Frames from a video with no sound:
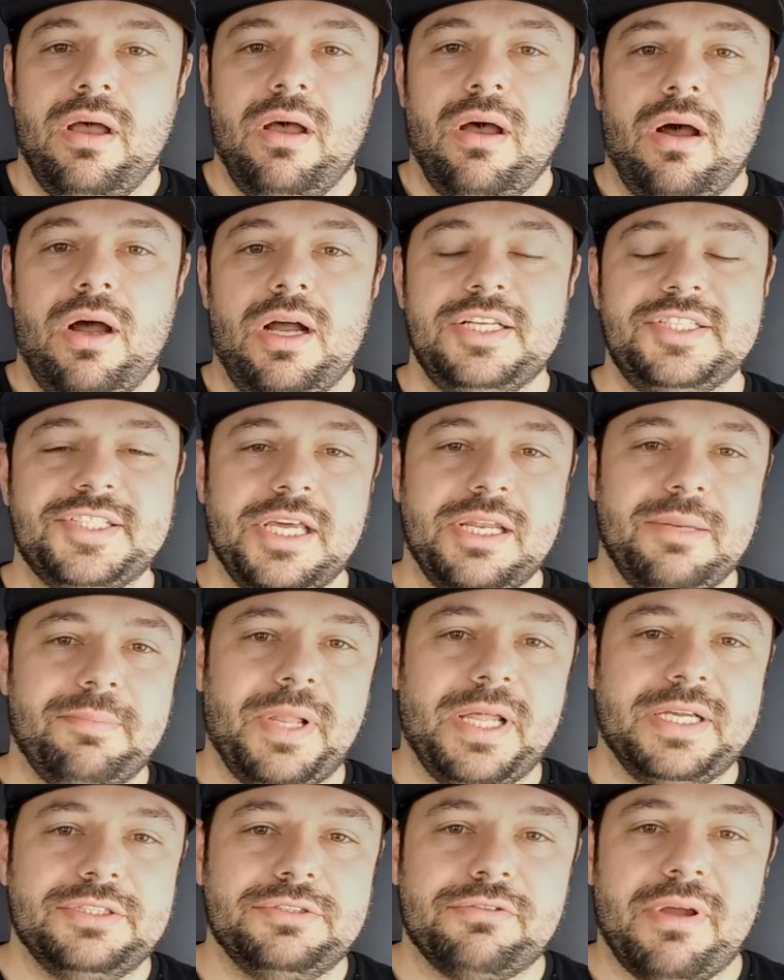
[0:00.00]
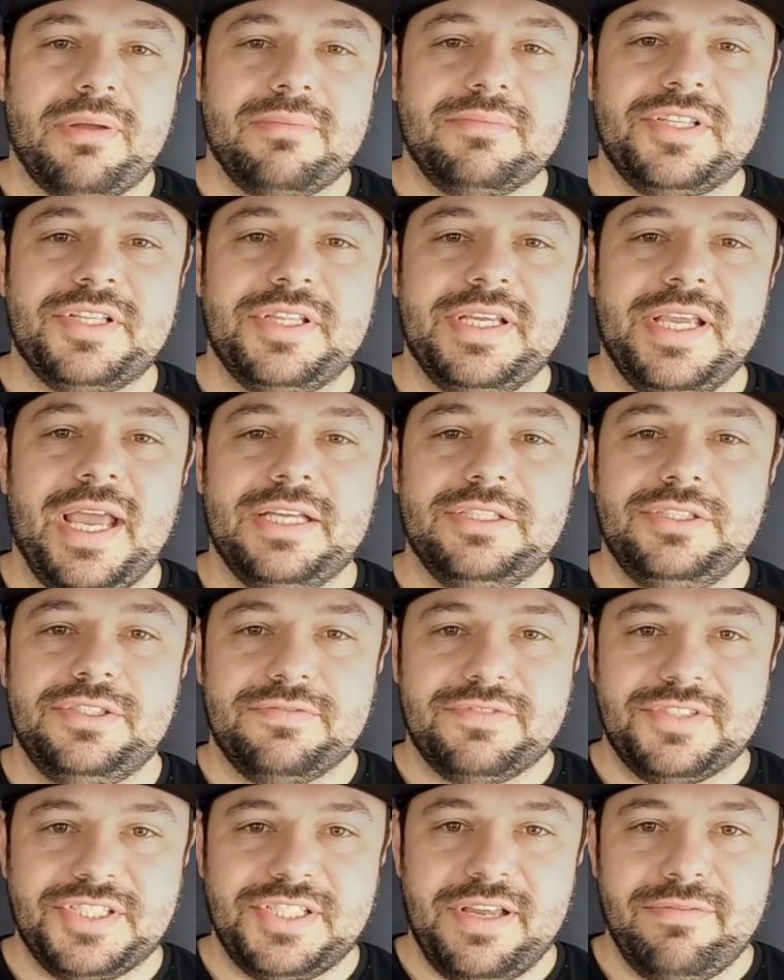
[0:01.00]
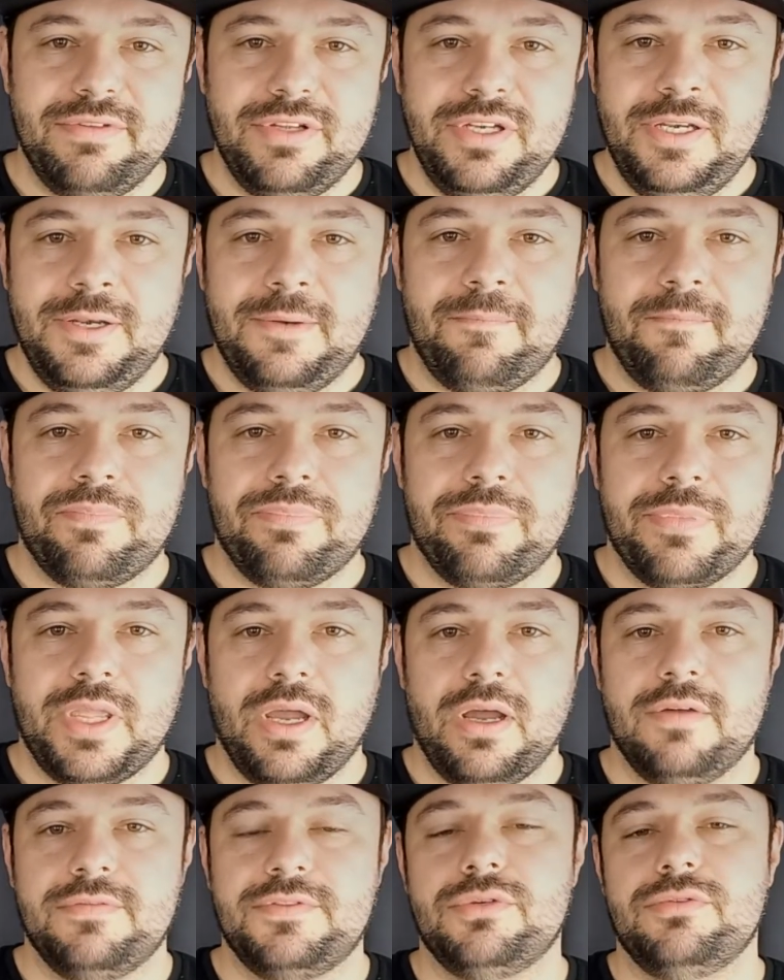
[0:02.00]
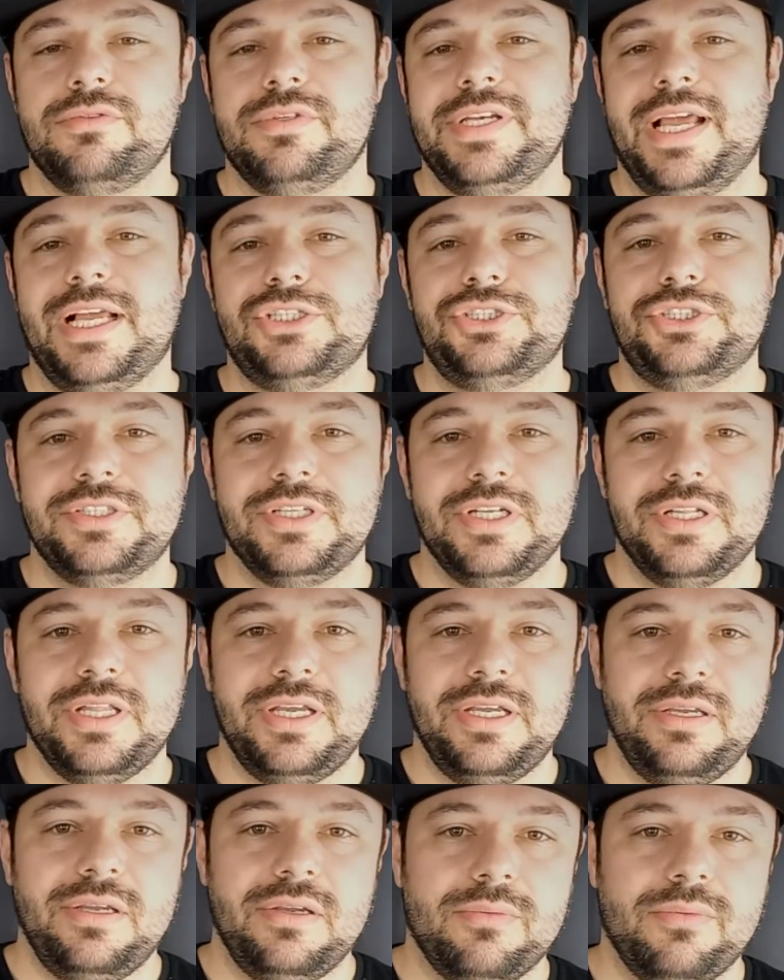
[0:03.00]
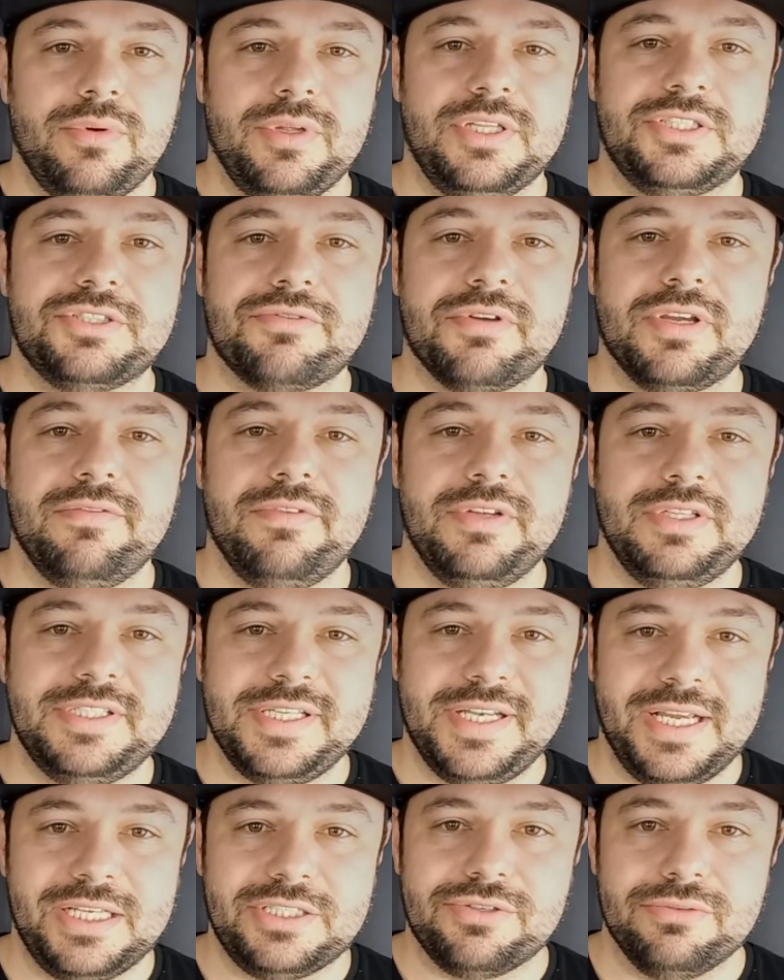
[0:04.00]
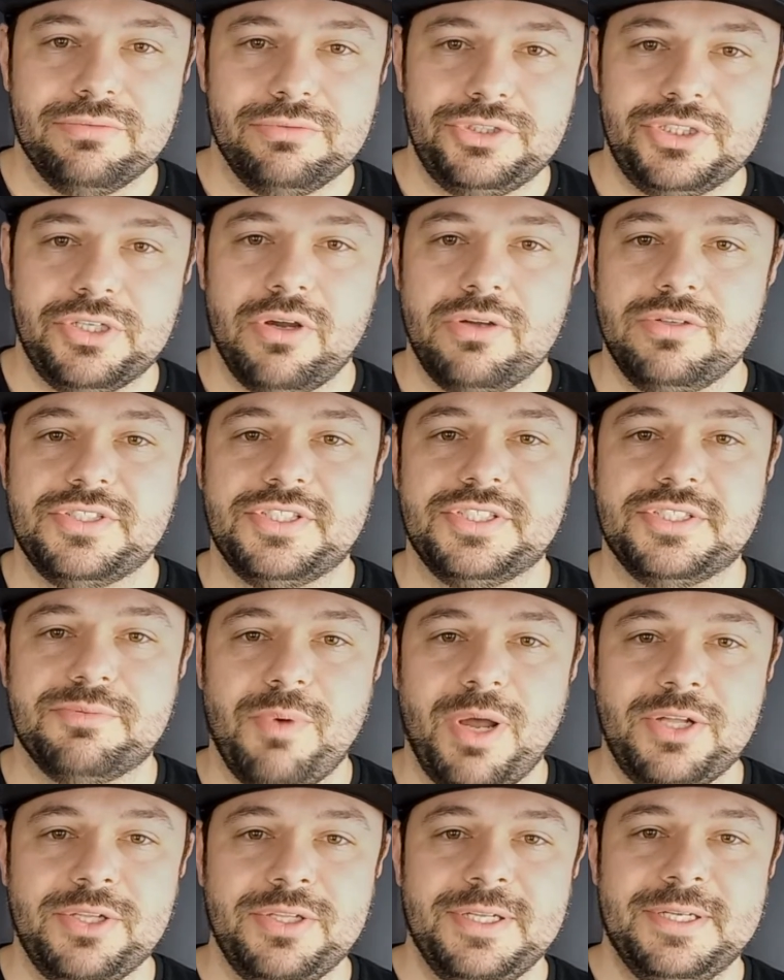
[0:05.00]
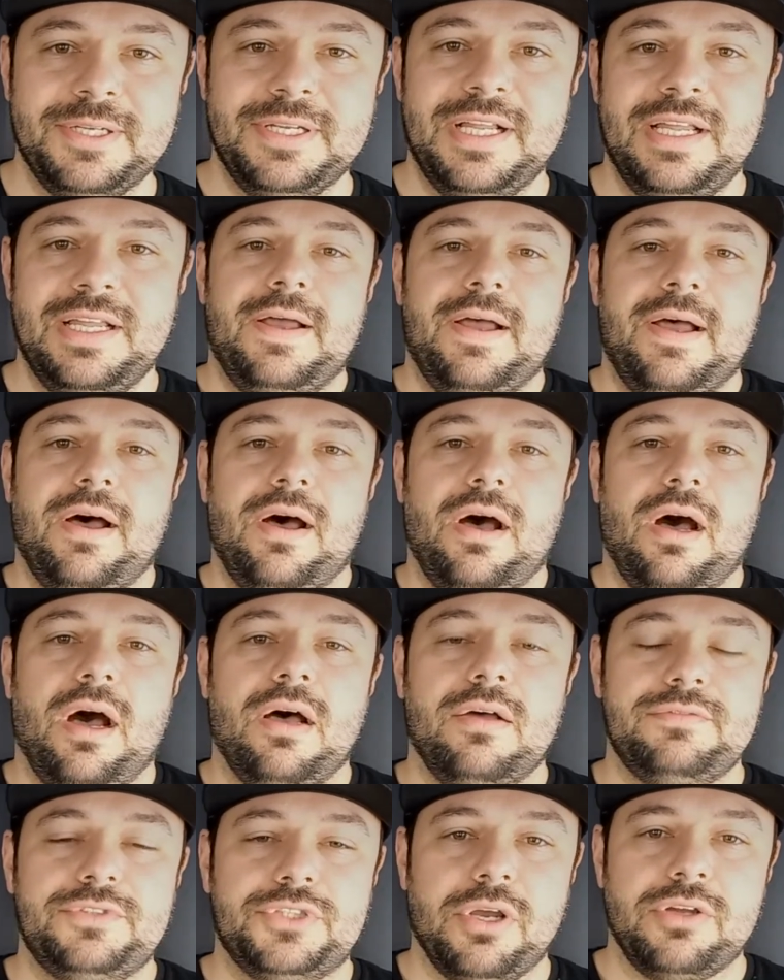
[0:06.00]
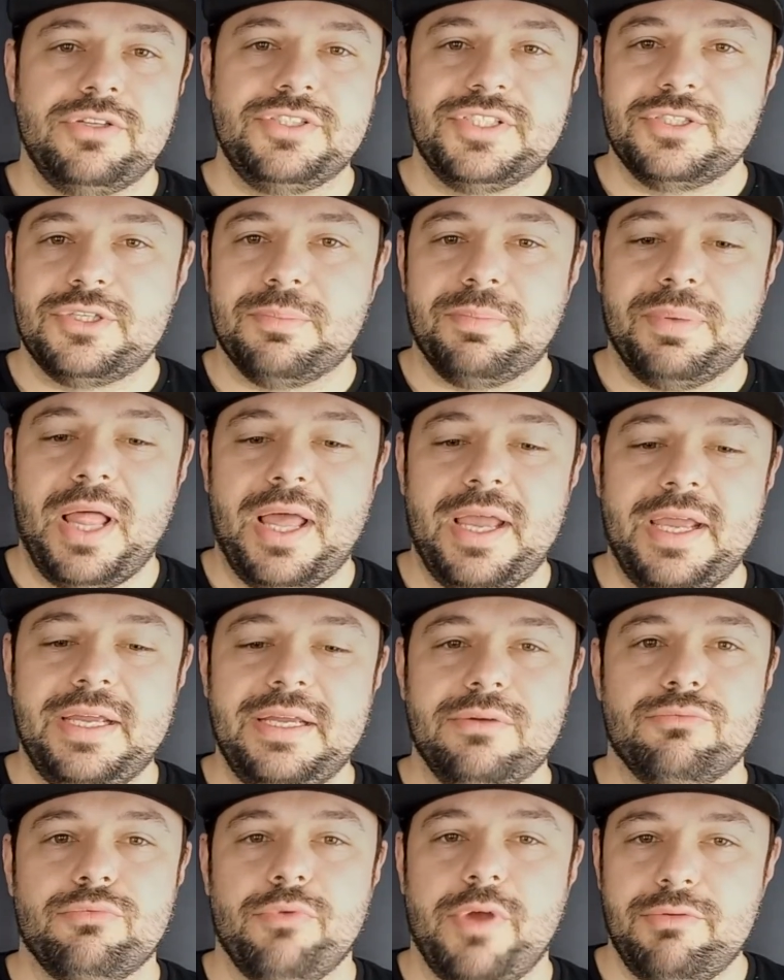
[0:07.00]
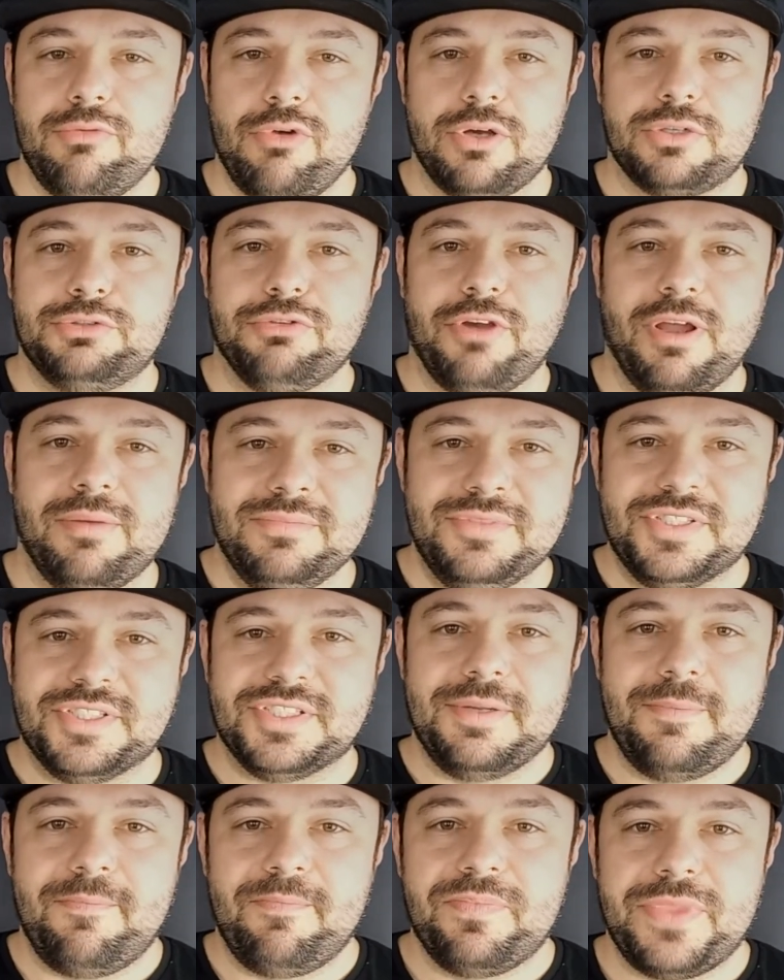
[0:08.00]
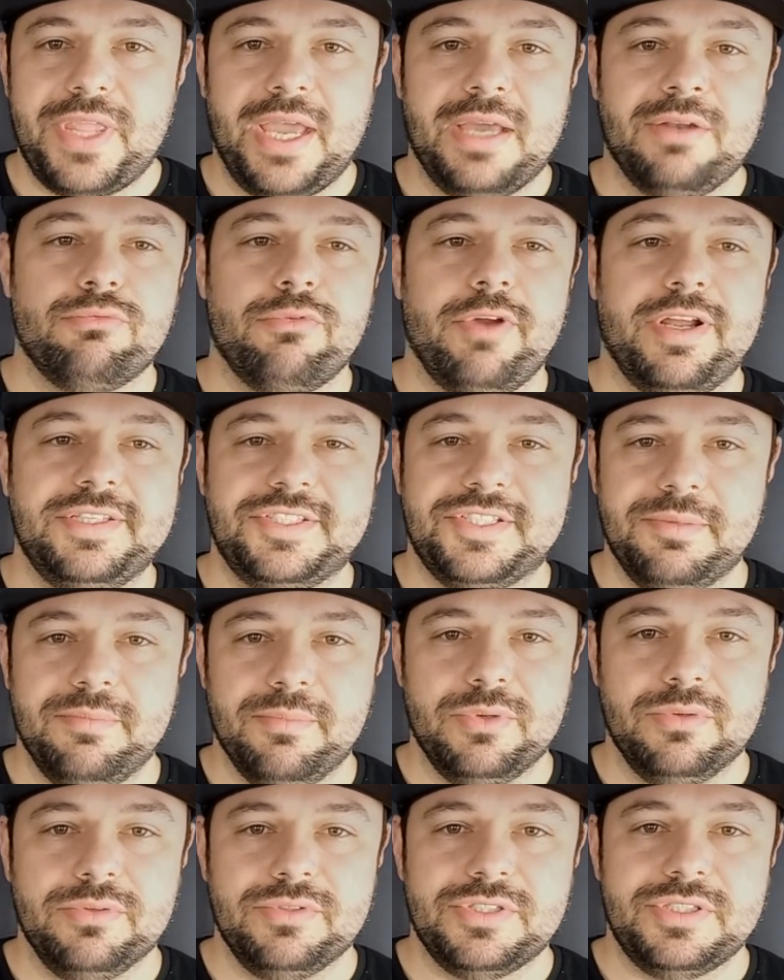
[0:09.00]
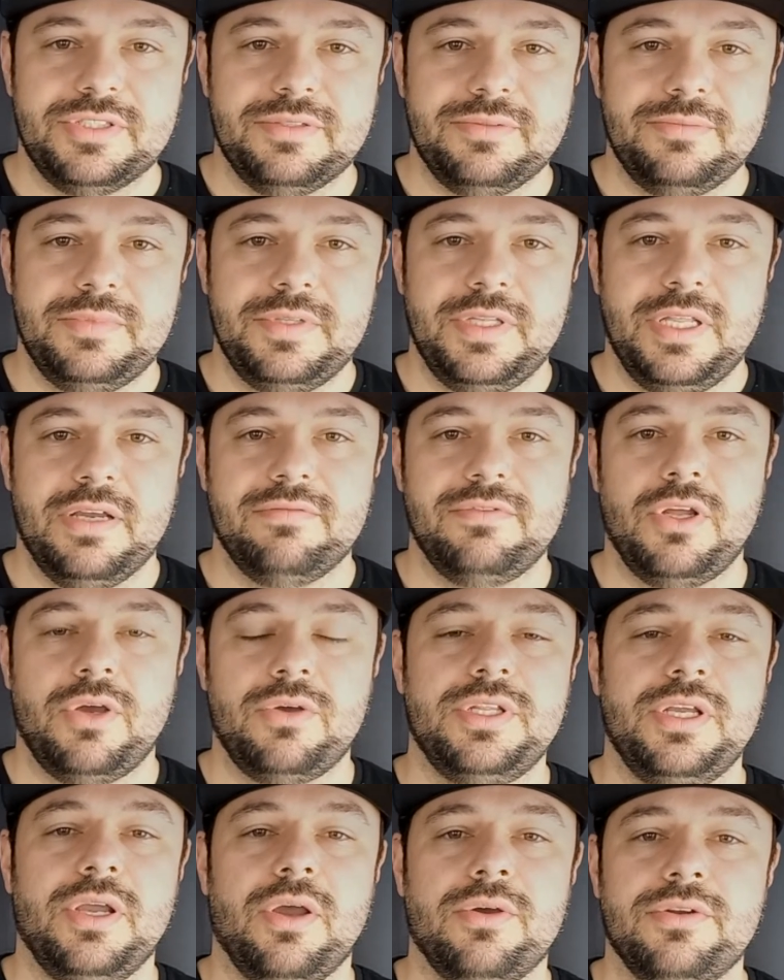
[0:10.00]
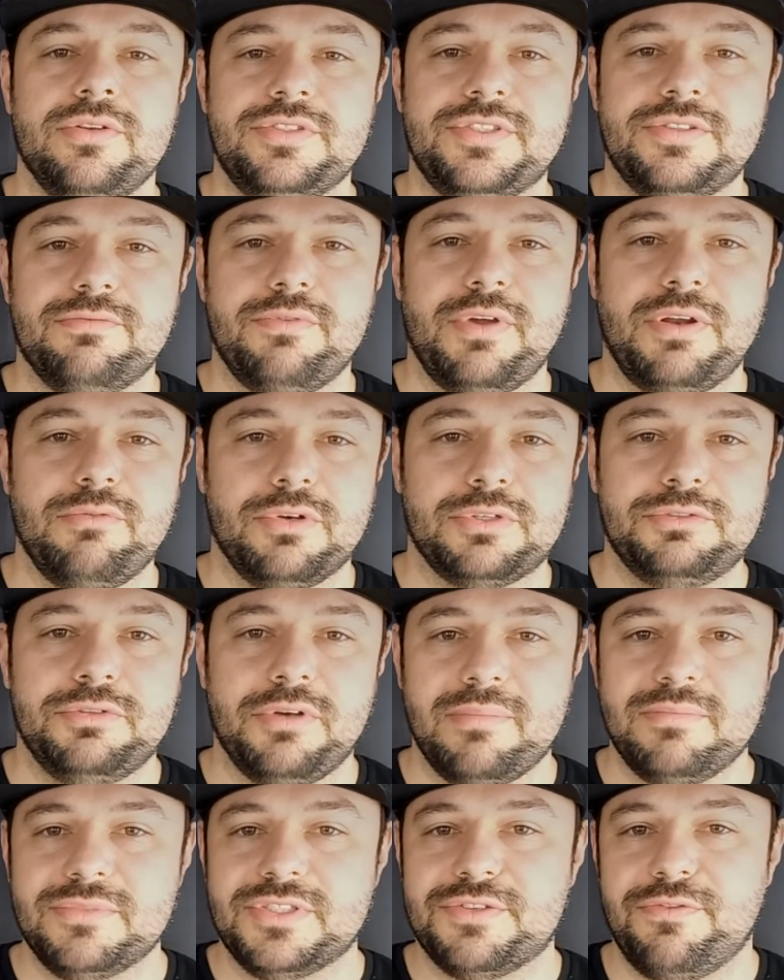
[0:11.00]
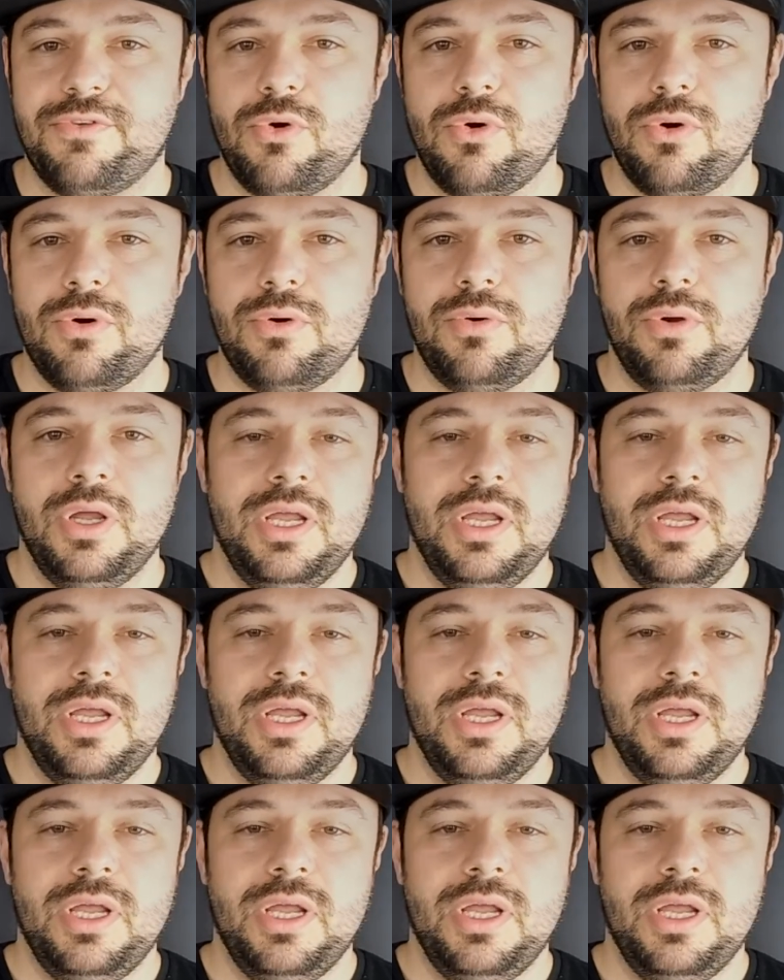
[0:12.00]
I started playing drums at the age of 7. I've toured nationally with a string of international shows as well. I've chosen to play Red Rock drums and red cymbals. I've known the owners of Red Rock drums for